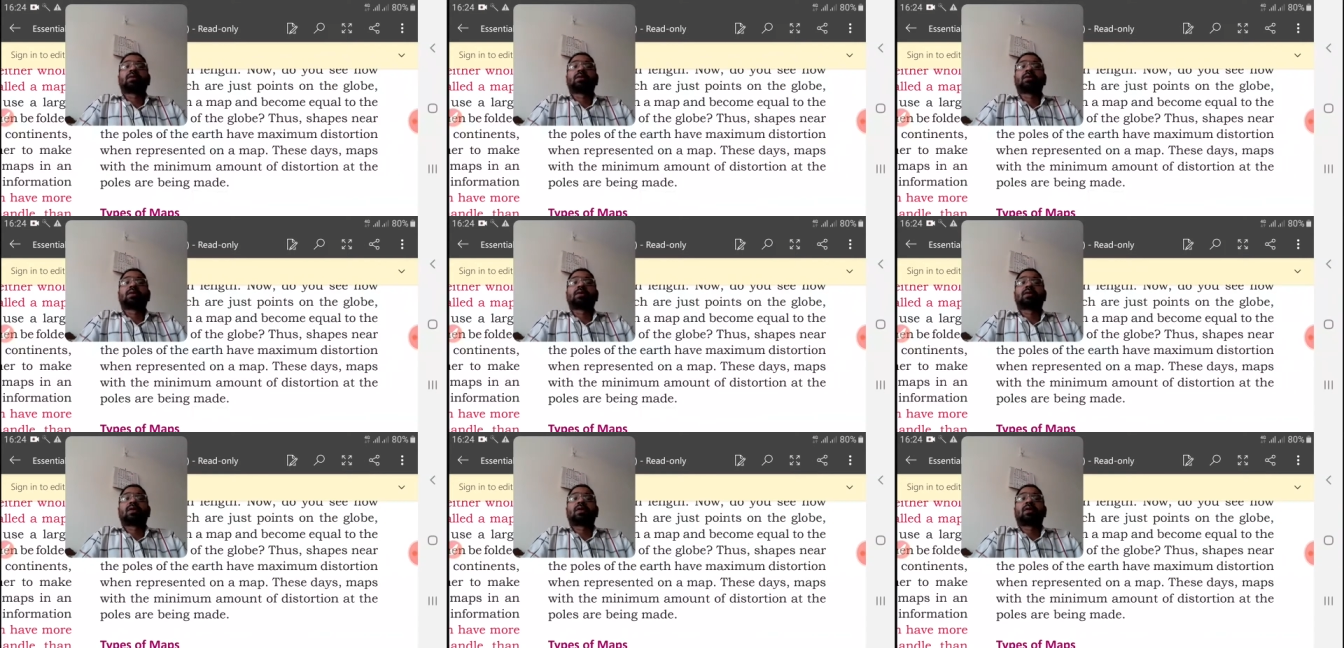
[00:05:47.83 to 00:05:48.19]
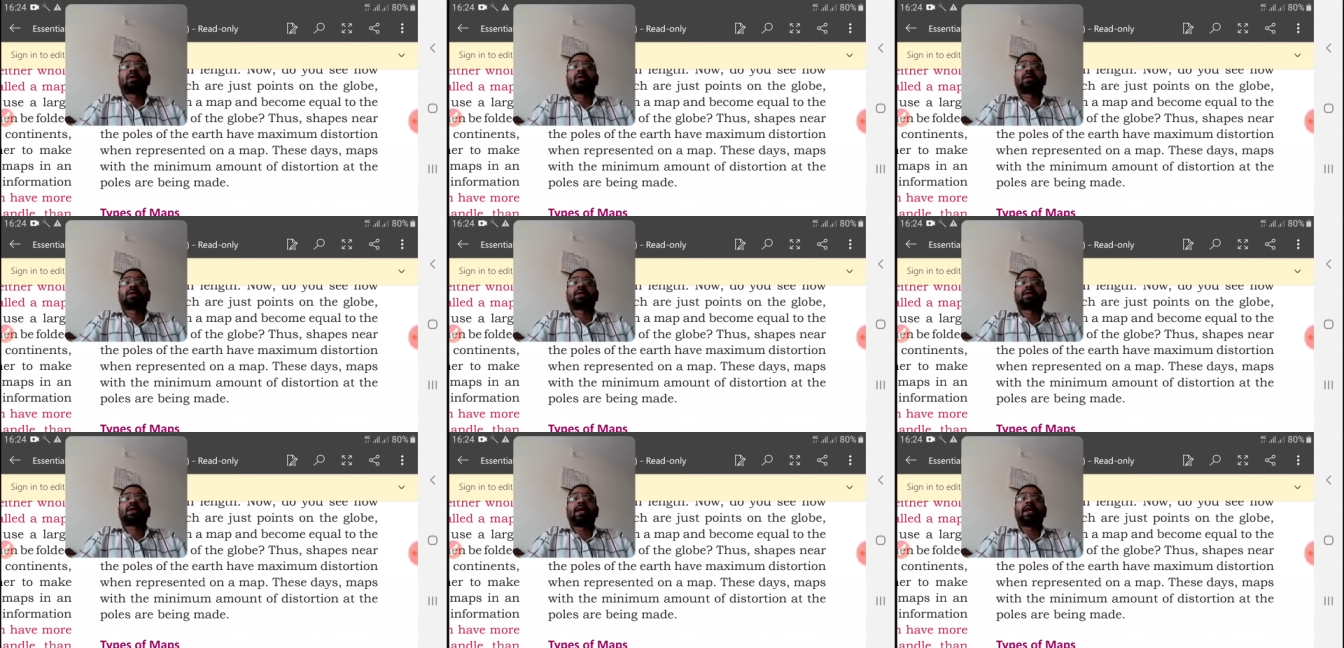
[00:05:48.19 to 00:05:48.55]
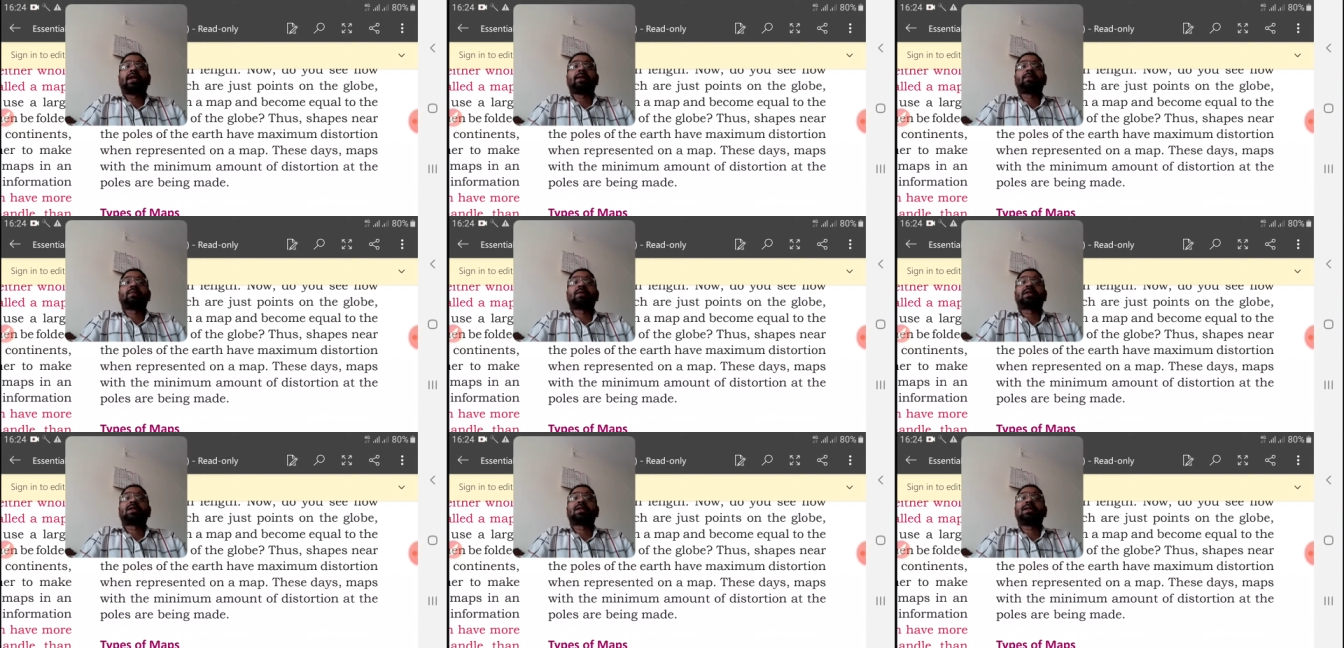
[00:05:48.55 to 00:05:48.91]
So,
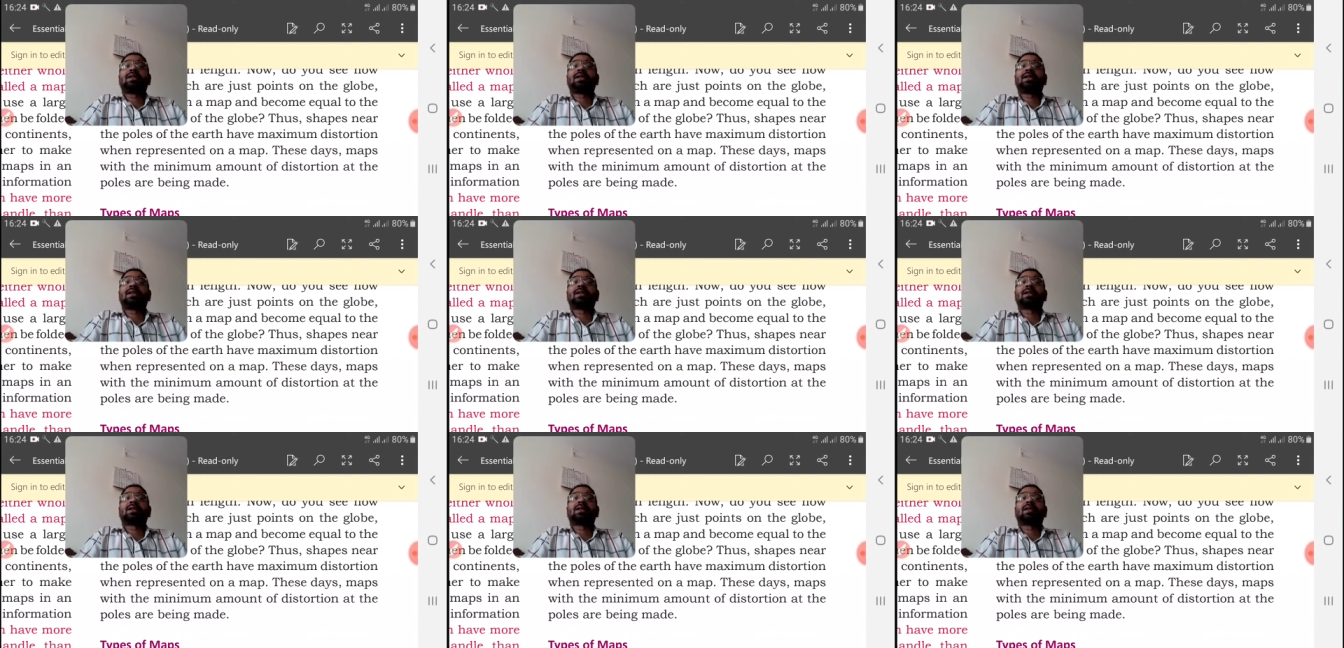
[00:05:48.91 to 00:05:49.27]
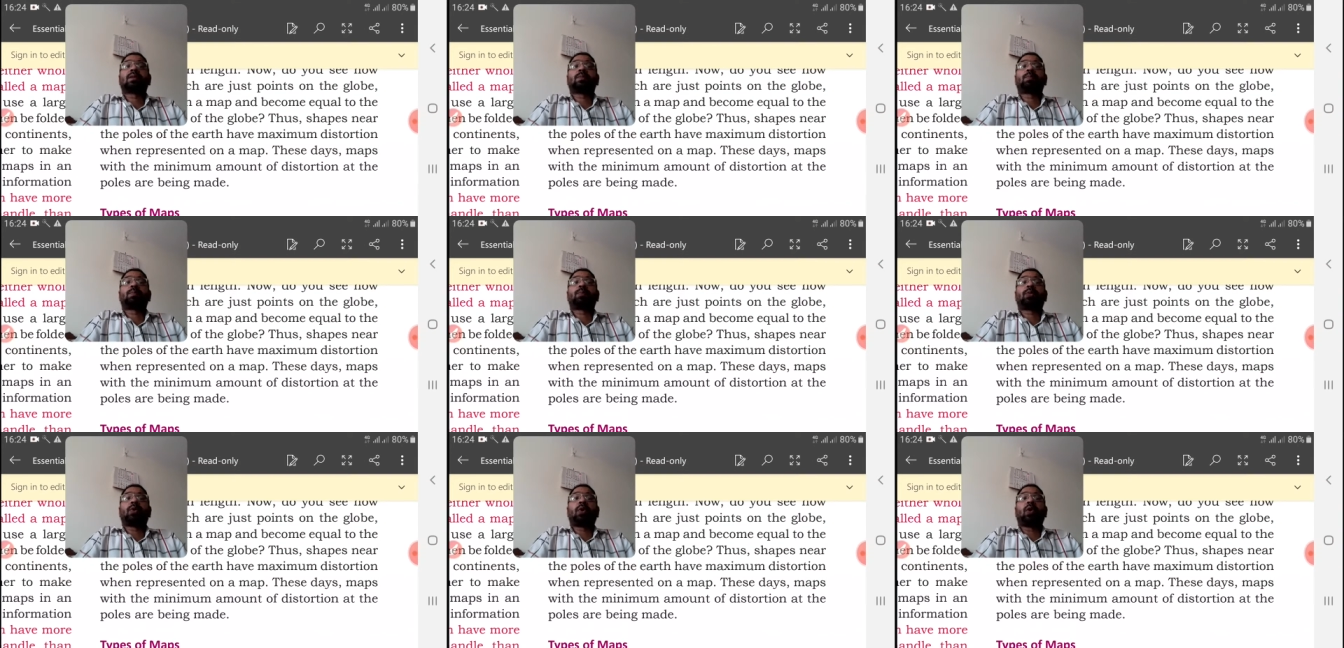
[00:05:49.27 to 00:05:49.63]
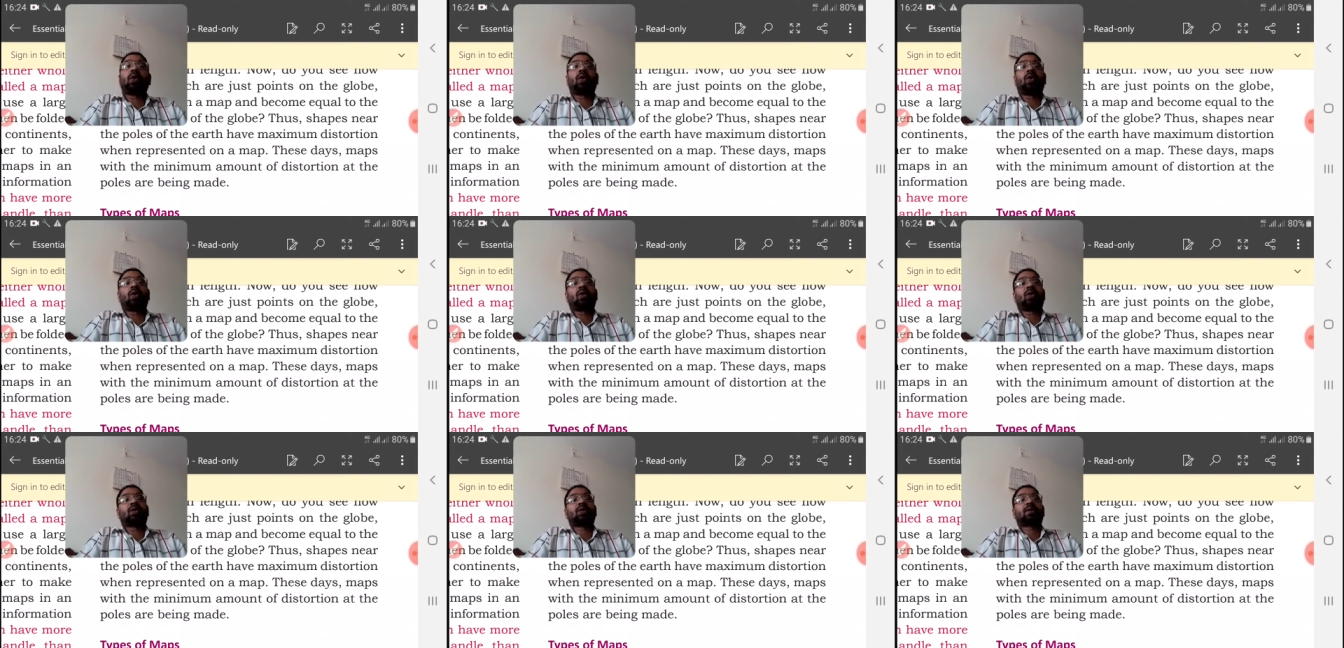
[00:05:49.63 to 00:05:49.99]
shapes near the
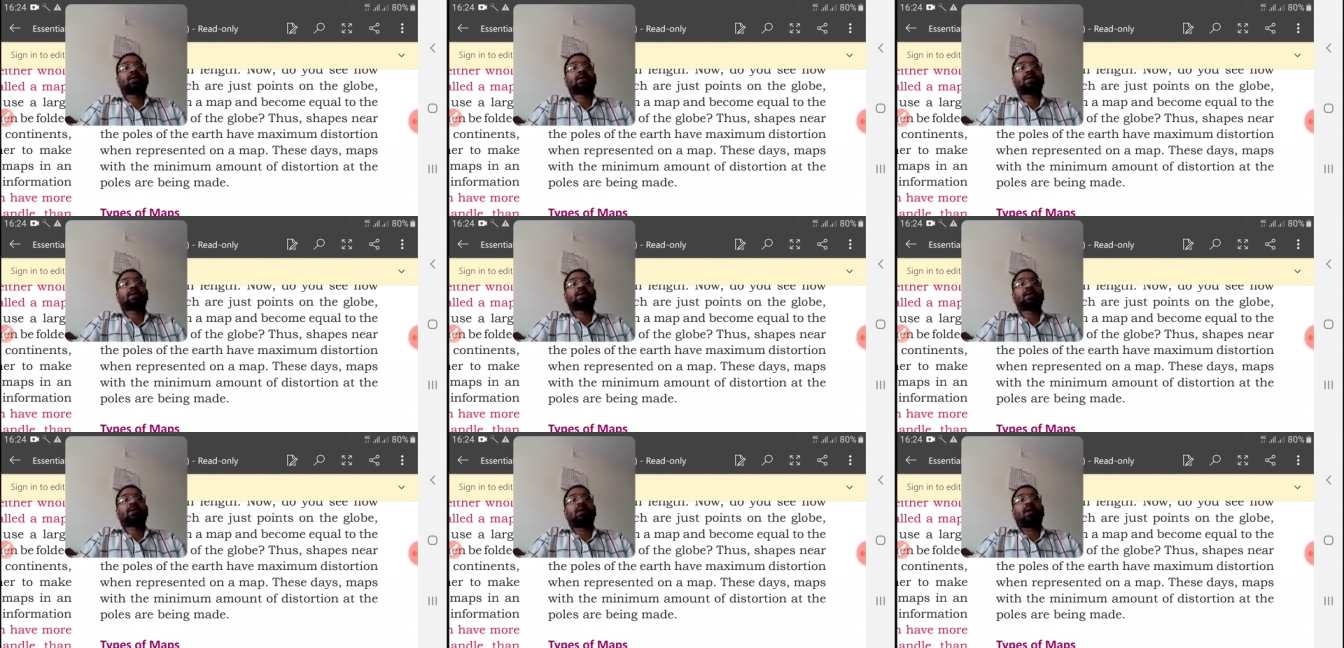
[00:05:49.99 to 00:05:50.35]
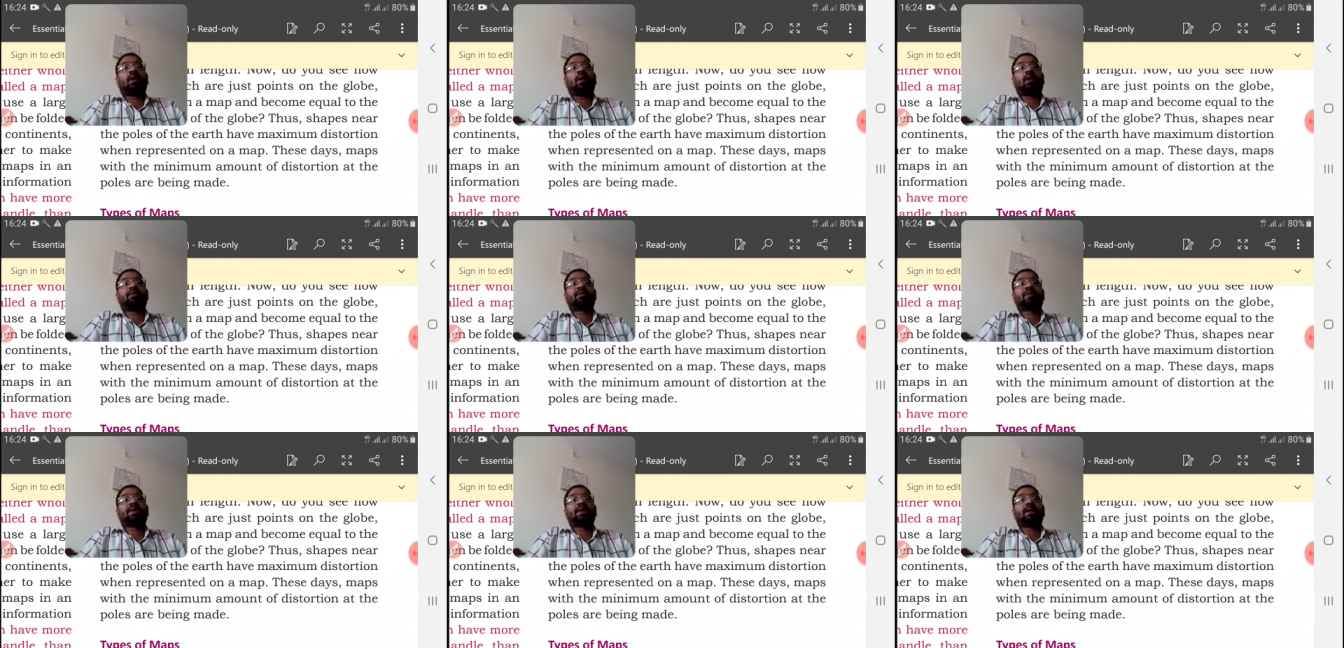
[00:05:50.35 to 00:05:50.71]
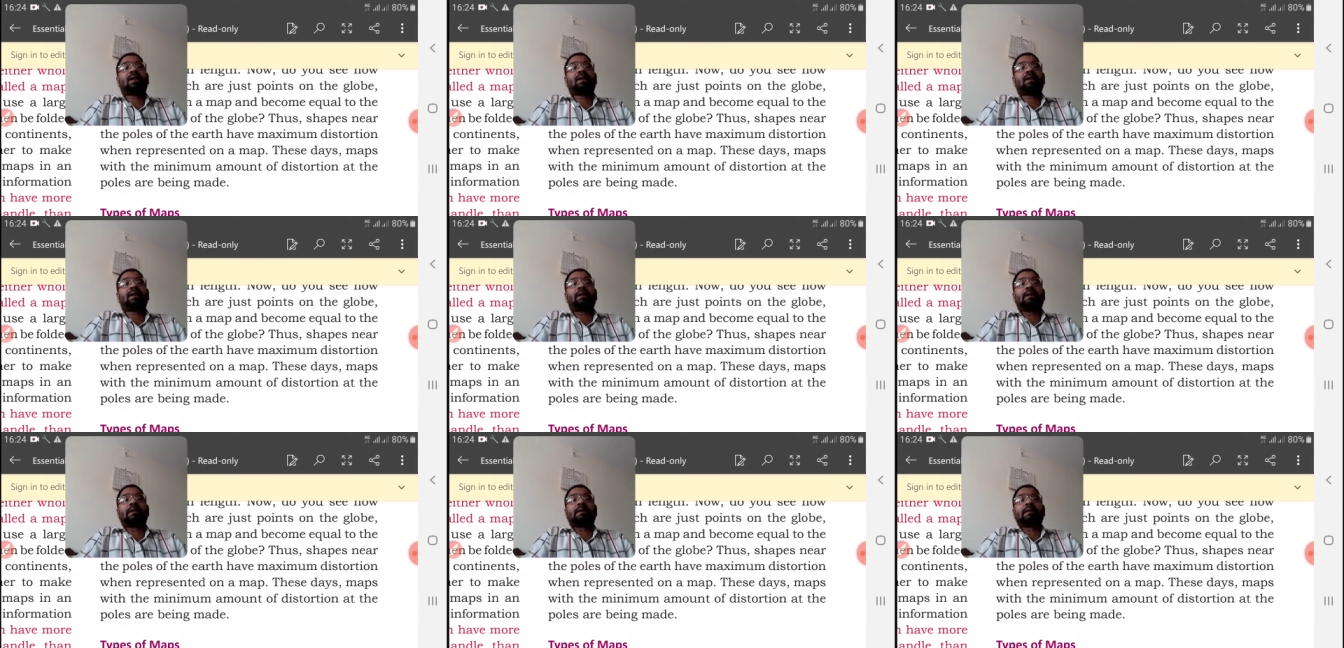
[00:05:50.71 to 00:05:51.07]
poles of the
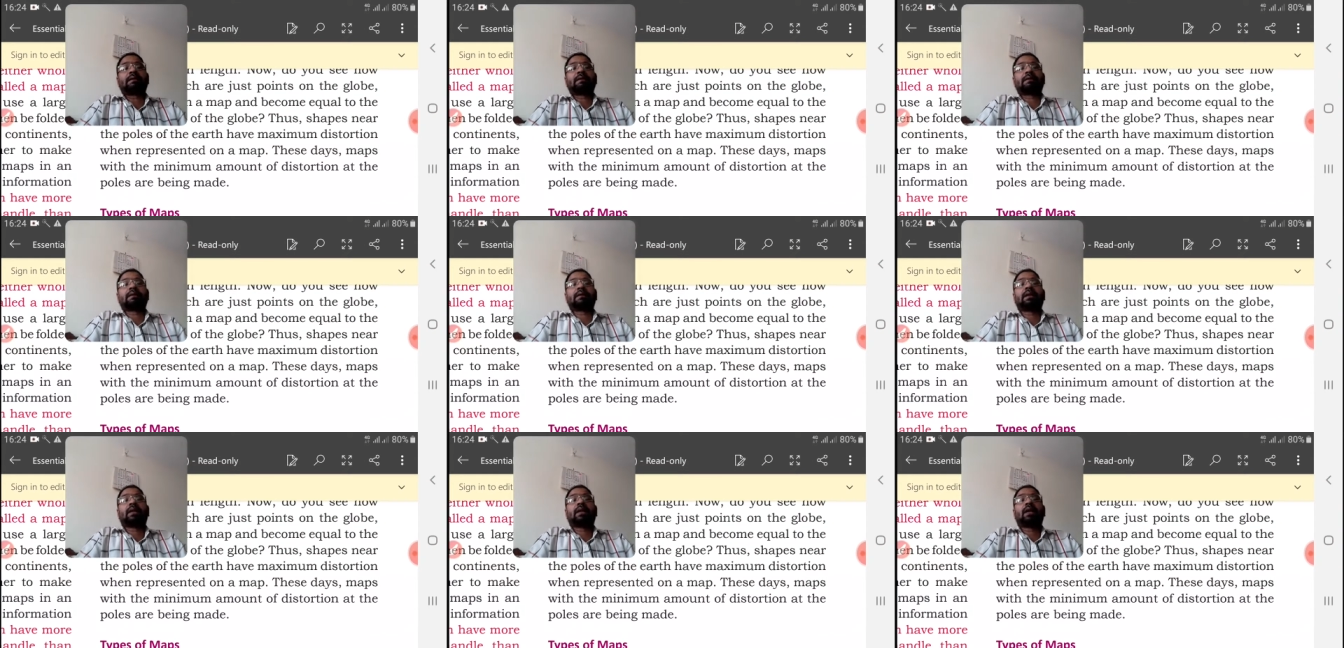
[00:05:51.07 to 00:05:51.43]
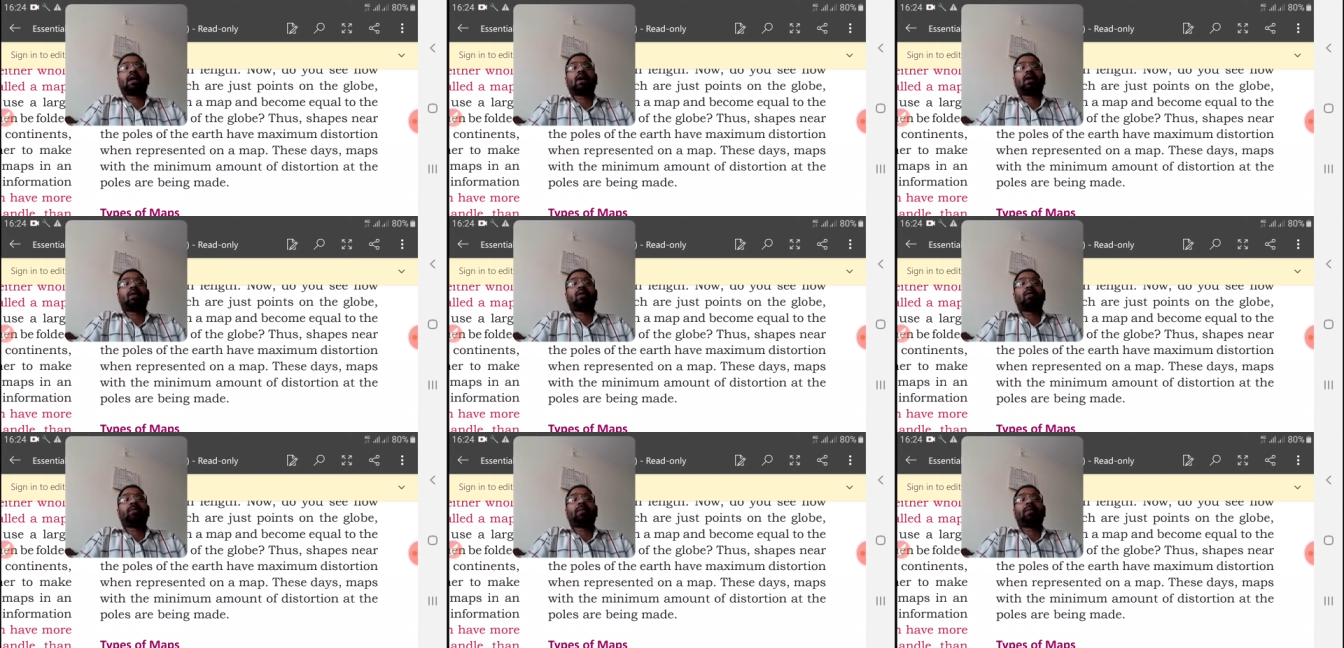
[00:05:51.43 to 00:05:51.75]
earth have